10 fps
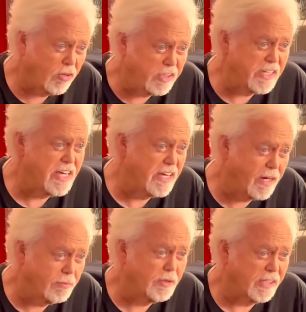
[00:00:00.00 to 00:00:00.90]
all linking
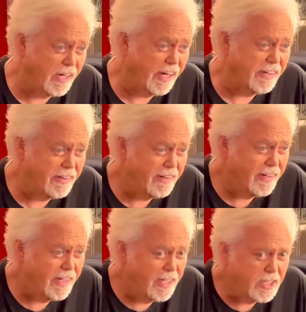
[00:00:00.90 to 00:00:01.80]
up tonight.
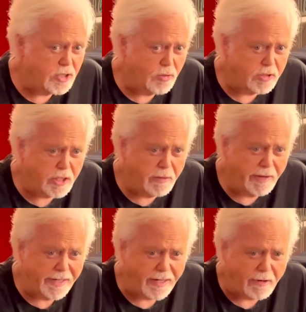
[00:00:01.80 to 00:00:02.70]
So it's going to
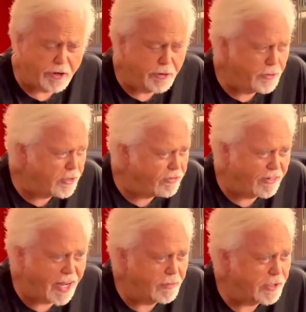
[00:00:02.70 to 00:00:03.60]
be like a huge
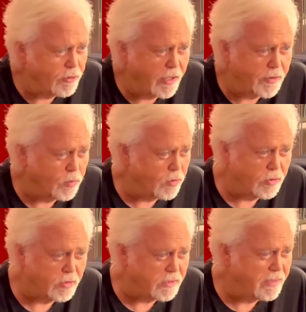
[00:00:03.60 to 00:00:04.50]
family around the
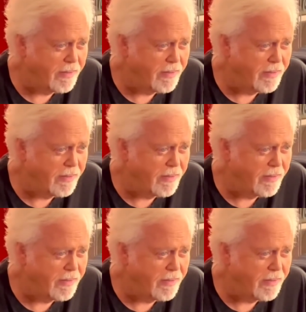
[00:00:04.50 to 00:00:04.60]
world